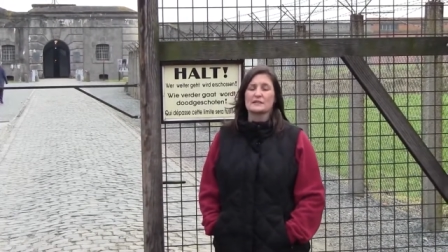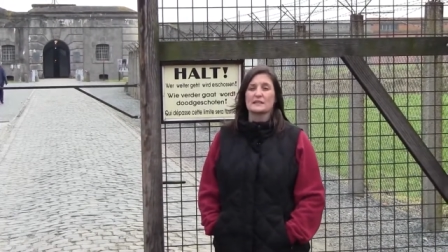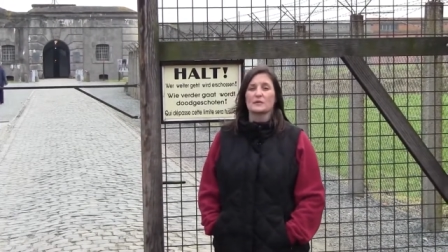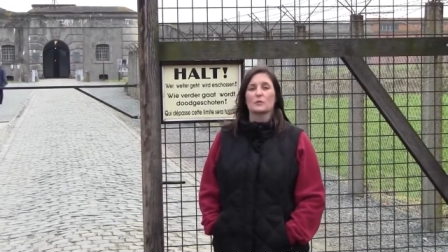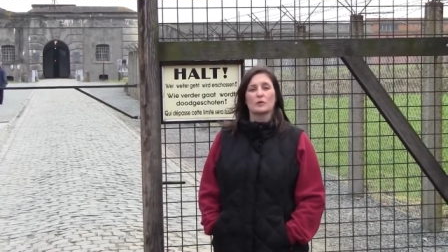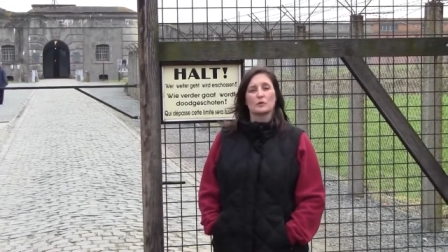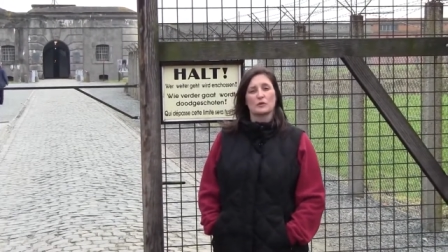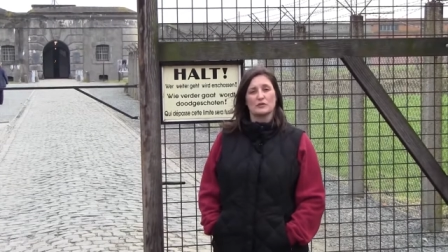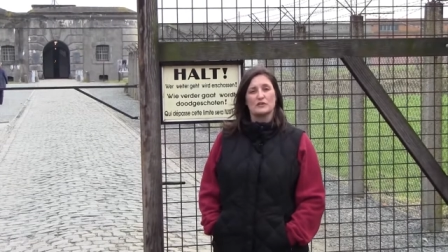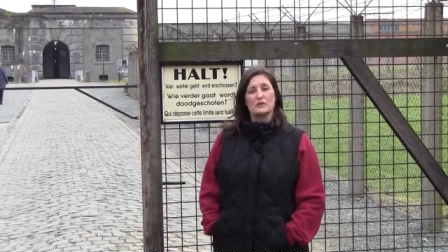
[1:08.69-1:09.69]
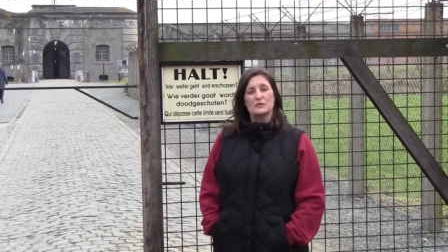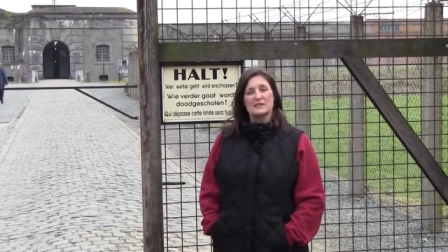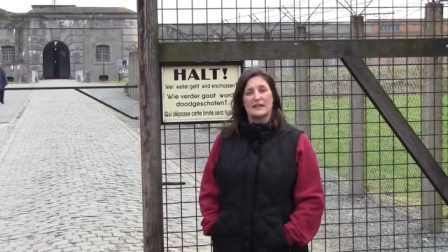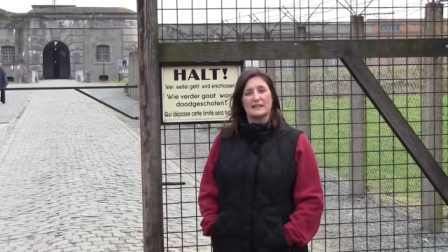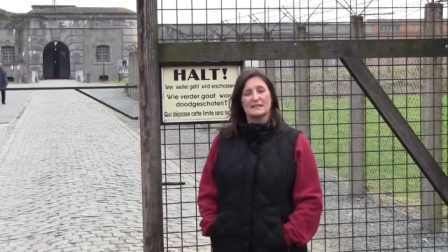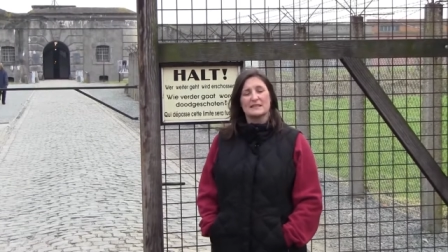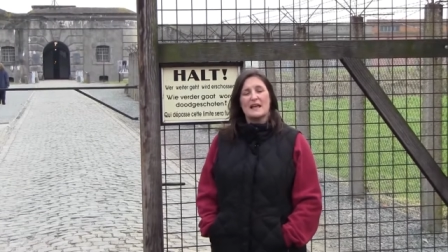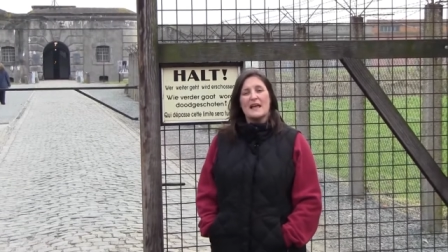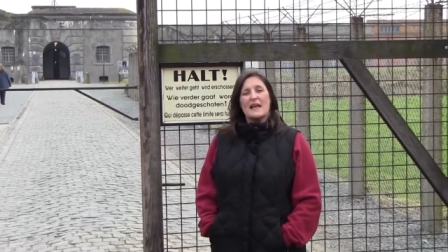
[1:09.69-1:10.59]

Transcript: seeing World War II sites.